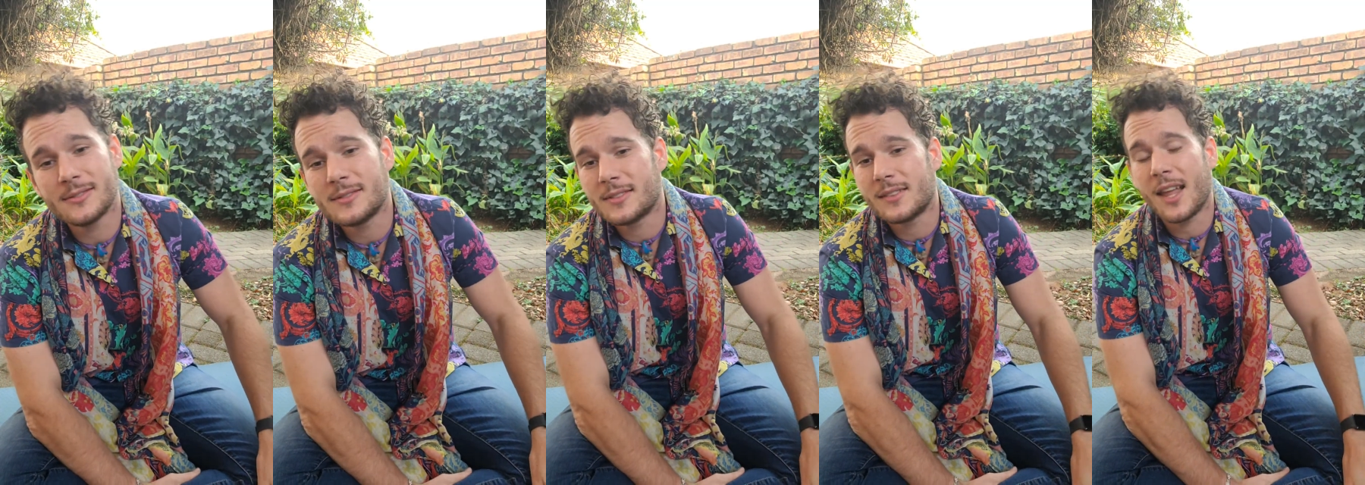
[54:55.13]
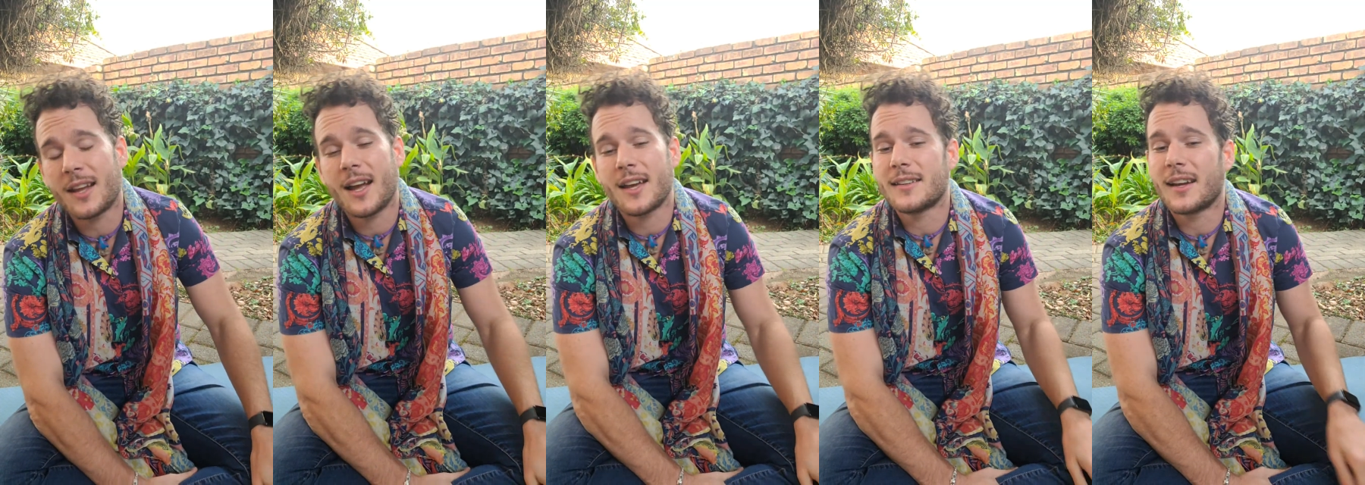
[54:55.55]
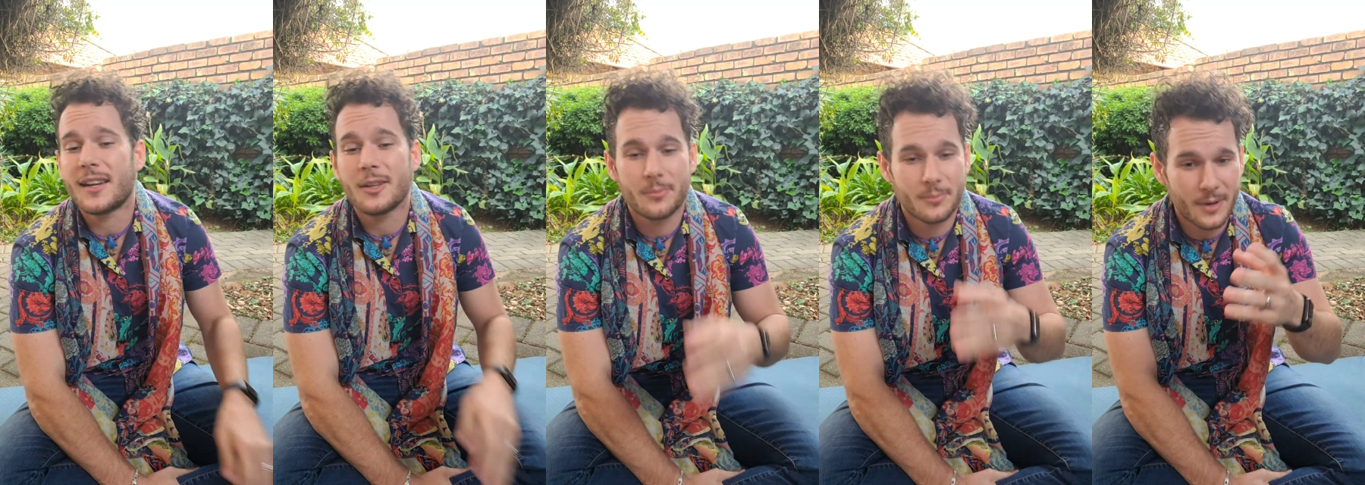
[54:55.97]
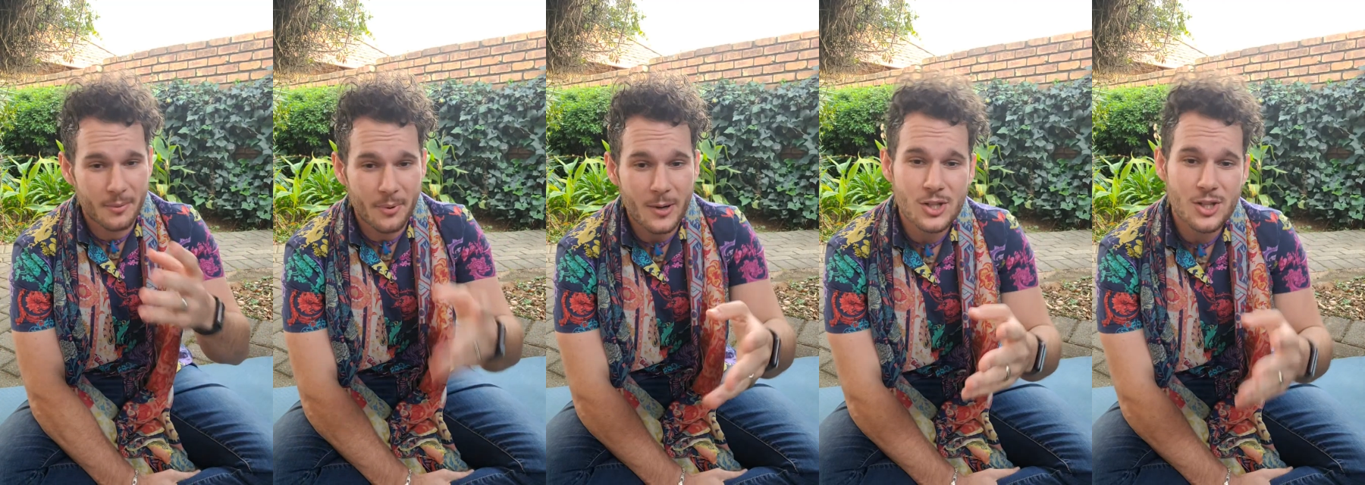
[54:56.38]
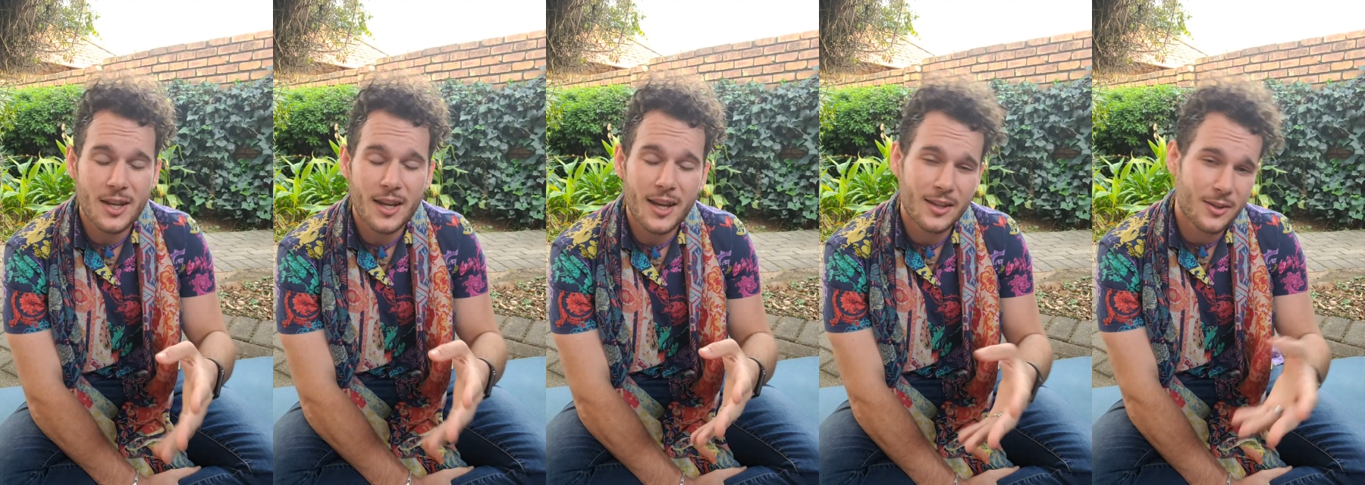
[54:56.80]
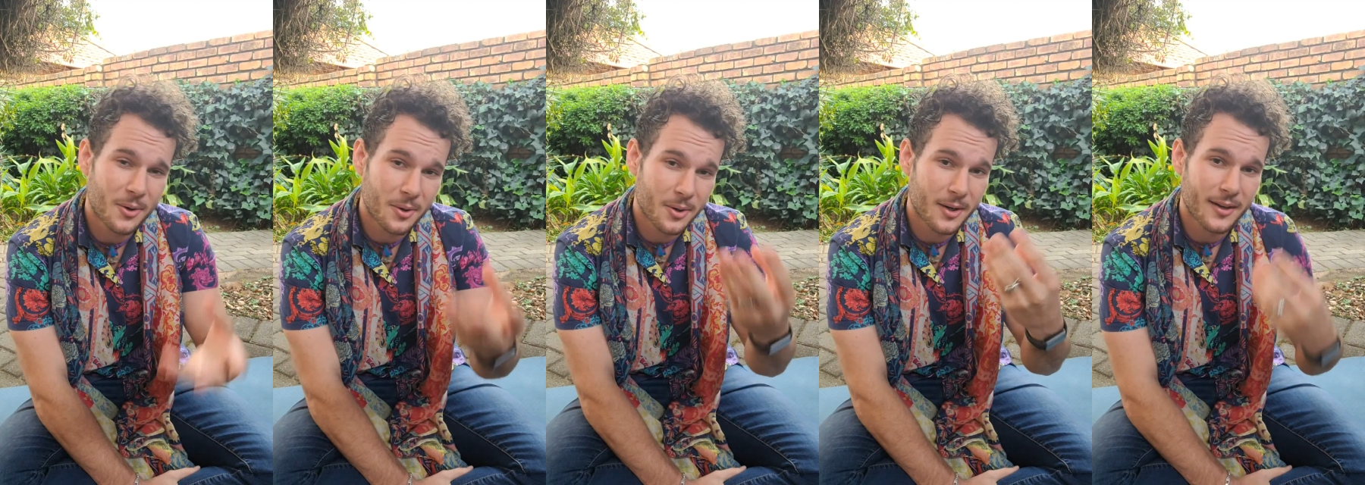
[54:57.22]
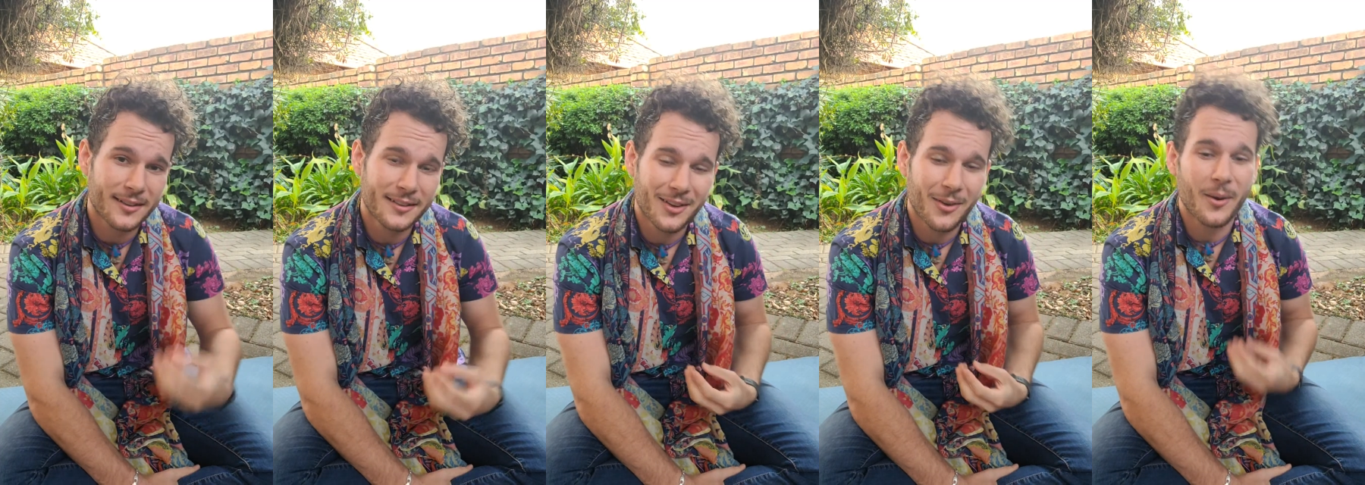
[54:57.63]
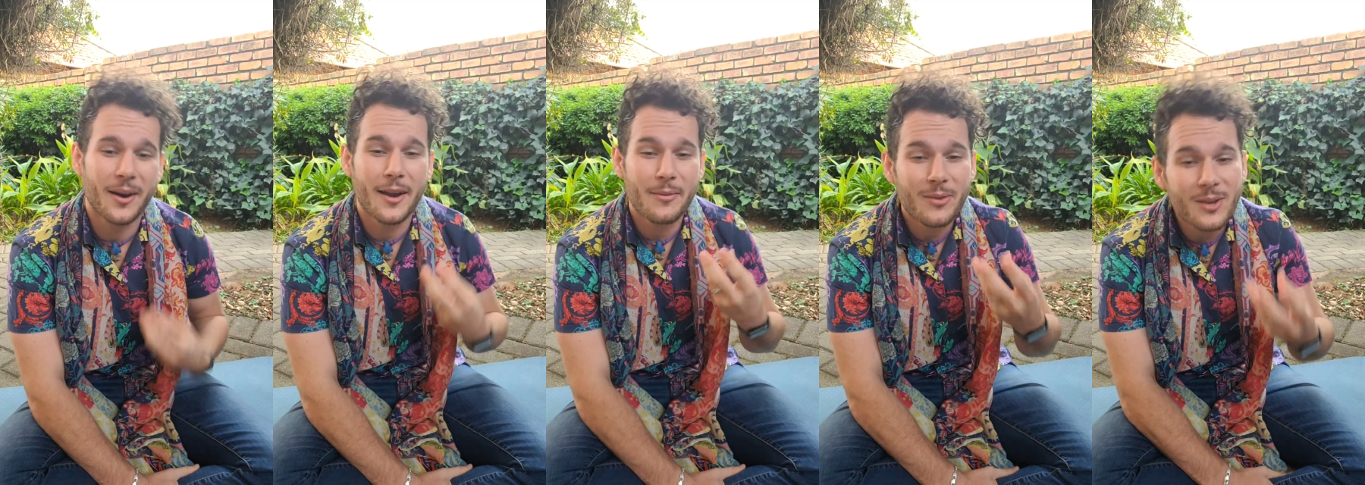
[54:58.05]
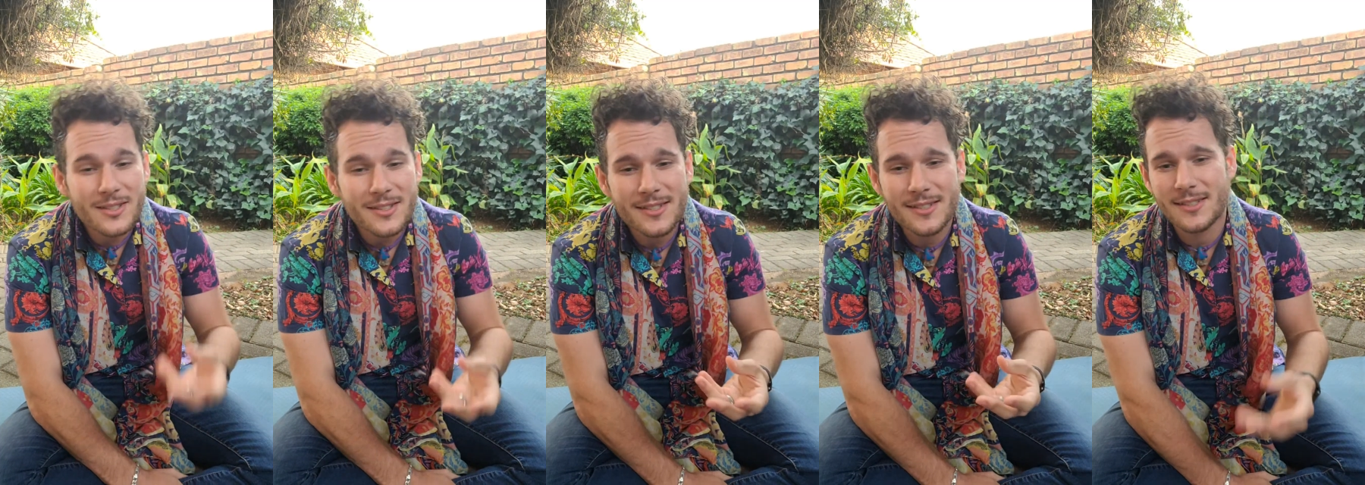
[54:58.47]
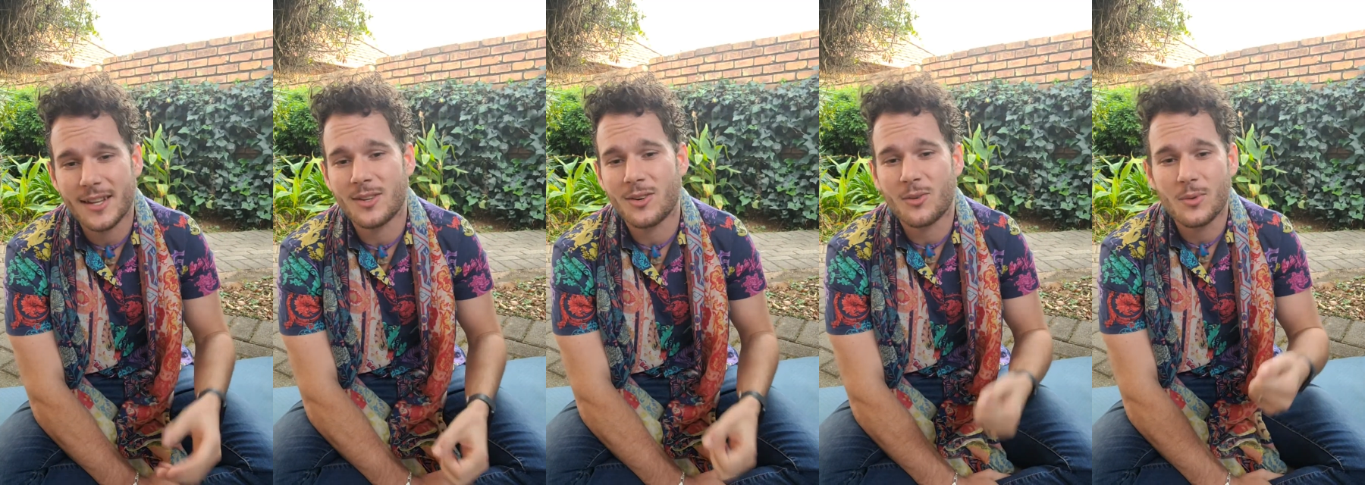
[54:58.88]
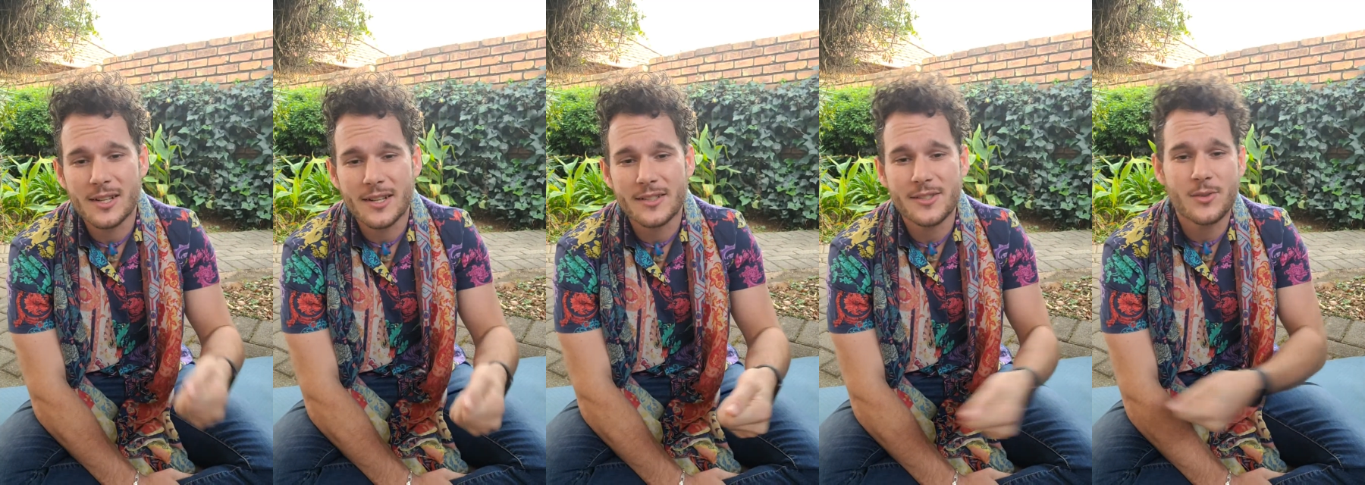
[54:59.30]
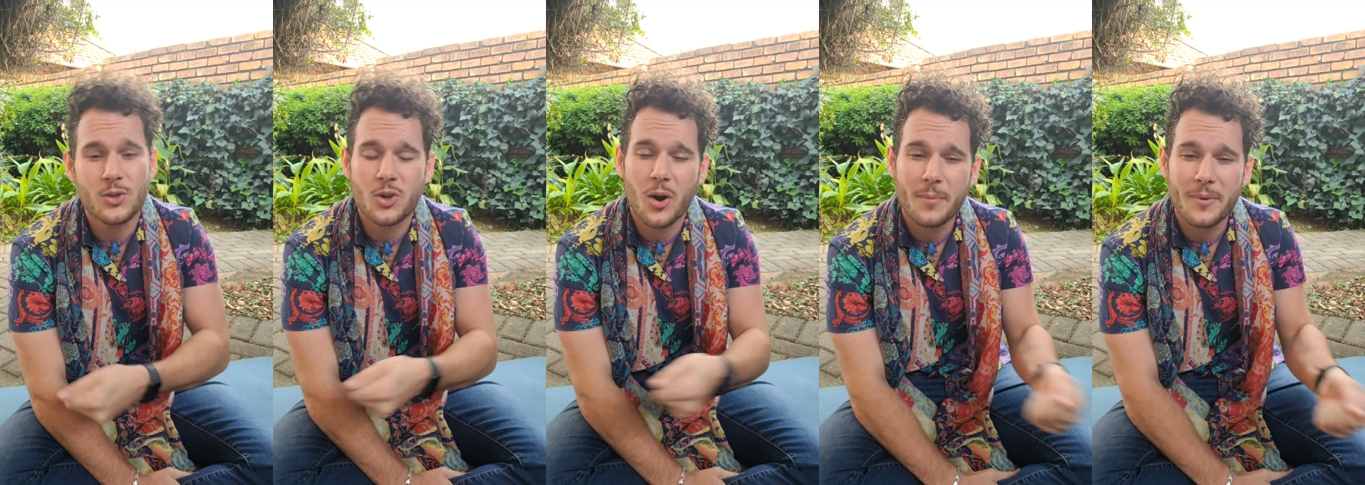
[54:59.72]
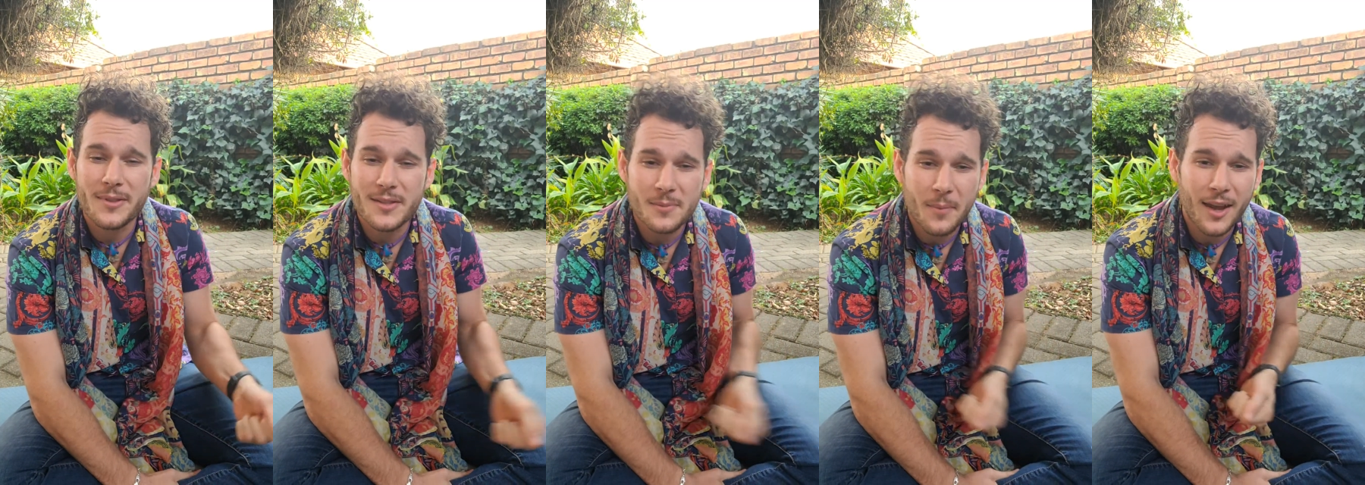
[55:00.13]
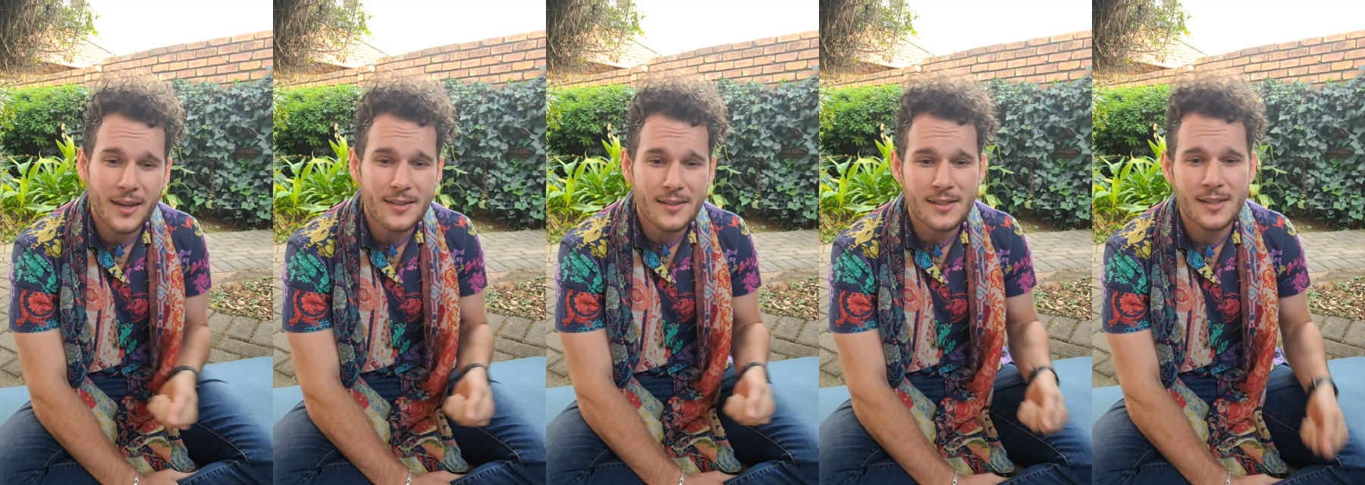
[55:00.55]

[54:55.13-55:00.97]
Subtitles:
Like I appreciate your efforts and your willingness to show up in this space,